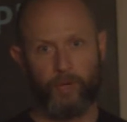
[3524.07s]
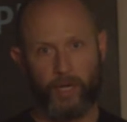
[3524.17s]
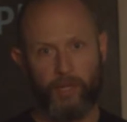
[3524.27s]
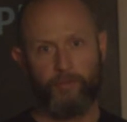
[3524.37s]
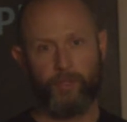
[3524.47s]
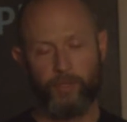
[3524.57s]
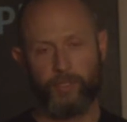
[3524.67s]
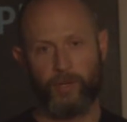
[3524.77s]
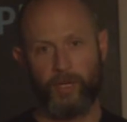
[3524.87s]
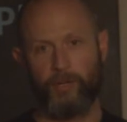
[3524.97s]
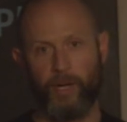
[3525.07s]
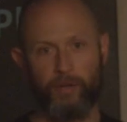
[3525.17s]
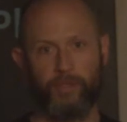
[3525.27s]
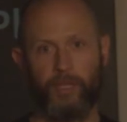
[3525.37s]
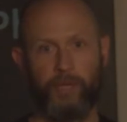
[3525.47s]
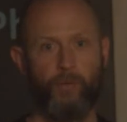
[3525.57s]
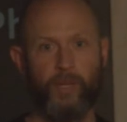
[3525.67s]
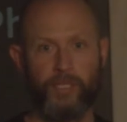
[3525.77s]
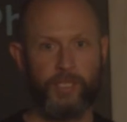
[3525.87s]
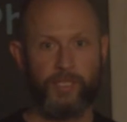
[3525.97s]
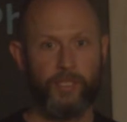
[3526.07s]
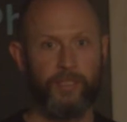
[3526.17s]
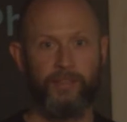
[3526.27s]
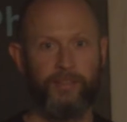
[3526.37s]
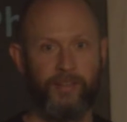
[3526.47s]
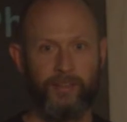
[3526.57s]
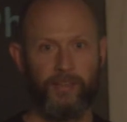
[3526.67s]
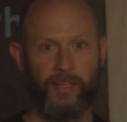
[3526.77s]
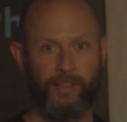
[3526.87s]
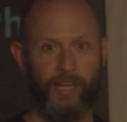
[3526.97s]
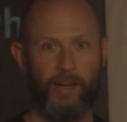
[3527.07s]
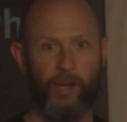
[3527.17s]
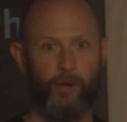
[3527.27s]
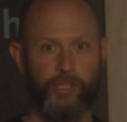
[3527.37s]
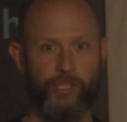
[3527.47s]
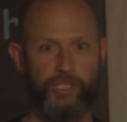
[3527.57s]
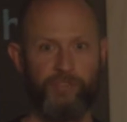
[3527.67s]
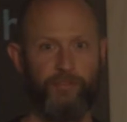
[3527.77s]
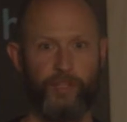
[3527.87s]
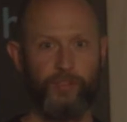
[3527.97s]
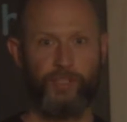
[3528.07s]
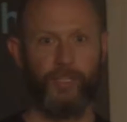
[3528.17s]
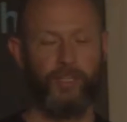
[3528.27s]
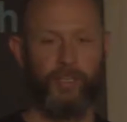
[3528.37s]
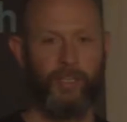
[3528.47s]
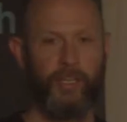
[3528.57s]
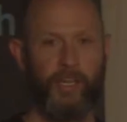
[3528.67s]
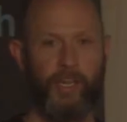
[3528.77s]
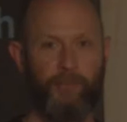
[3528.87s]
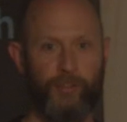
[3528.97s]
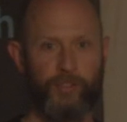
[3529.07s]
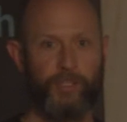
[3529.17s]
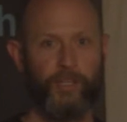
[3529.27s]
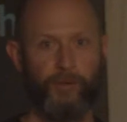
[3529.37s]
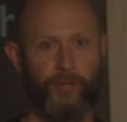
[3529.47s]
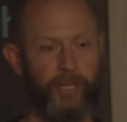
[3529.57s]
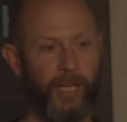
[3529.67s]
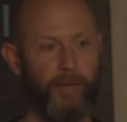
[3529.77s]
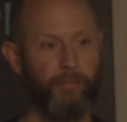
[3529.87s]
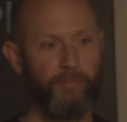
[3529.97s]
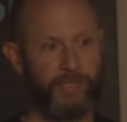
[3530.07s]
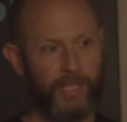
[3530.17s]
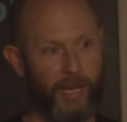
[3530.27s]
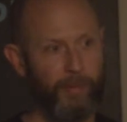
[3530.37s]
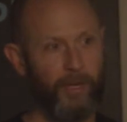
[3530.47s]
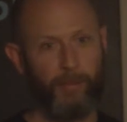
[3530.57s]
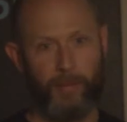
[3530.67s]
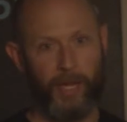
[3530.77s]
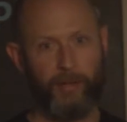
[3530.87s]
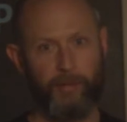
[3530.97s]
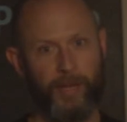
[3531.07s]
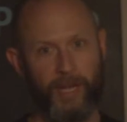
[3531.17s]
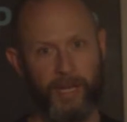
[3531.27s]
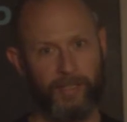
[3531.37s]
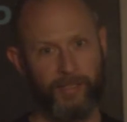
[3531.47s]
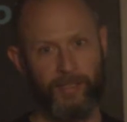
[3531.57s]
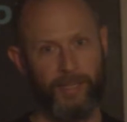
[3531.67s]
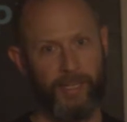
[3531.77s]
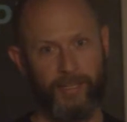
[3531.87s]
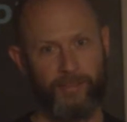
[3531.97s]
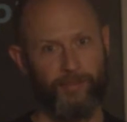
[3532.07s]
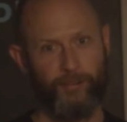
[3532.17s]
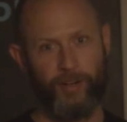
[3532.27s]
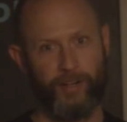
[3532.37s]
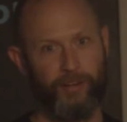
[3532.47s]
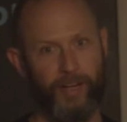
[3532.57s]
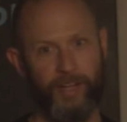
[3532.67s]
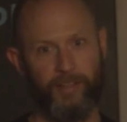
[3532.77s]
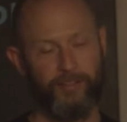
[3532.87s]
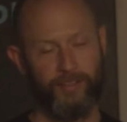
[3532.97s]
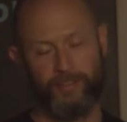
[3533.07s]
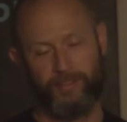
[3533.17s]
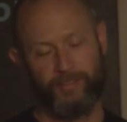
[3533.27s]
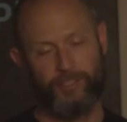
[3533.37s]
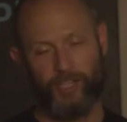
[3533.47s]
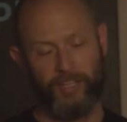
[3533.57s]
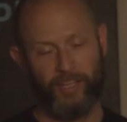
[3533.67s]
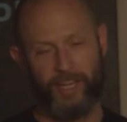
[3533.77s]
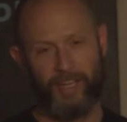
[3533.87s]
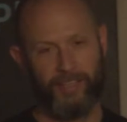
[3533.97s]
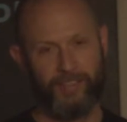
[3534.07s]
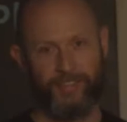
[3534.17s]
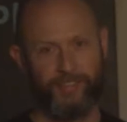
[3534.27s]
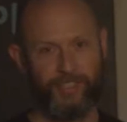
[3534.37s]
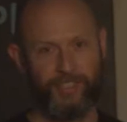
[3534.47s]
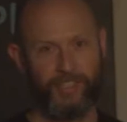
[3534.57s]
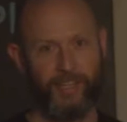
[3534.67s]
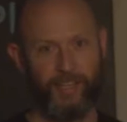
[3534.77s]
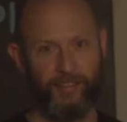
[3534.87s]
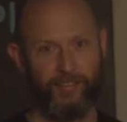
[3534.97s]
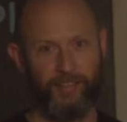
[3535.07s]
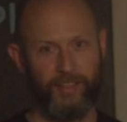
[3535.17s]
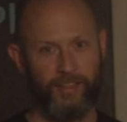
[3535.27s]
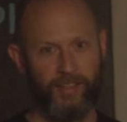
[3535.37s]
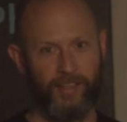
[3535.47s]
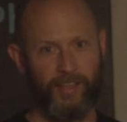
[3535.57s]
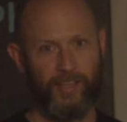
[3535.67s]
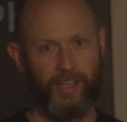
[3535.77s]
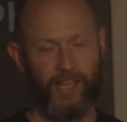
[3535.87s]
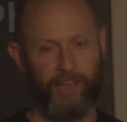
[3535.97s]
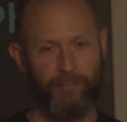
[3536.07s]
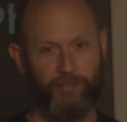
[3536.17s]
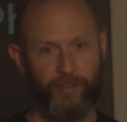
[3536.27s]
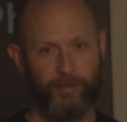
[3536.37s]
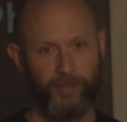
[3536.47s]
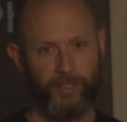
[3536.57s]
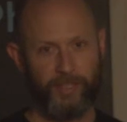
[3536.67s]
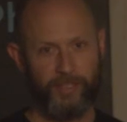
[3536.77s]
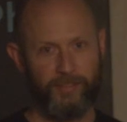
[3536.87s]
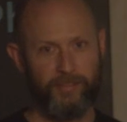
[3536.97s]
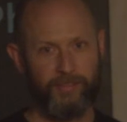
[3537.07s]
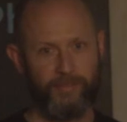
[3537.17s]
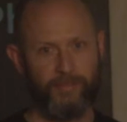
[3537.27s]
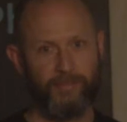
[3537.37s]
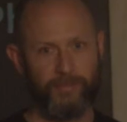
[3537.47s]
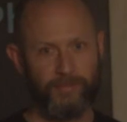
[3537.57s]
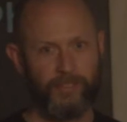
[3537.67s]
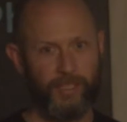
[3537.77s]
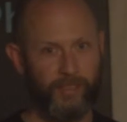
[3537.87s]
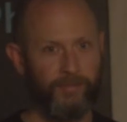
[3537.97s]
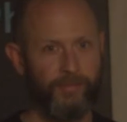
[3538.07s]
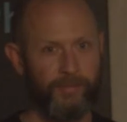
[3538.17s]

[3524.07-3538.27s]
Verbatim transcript: What I love doing is running around with like one assistant. Like that always just feels good. It feels good when you're like snapping on the battery pack and like running around and jet lagged and just kind of uh, having fun with it. So.